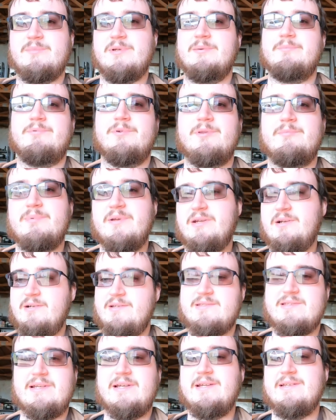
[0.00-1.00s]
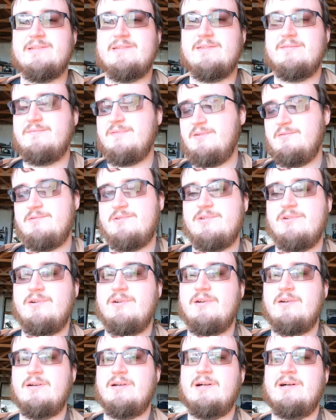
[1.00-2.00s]
up with better designs in the
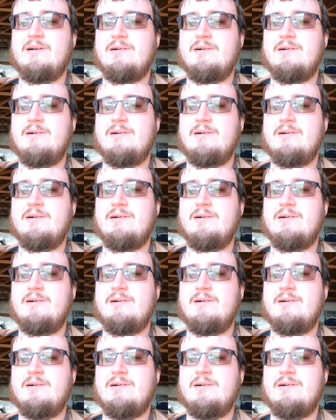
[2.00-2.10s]
future.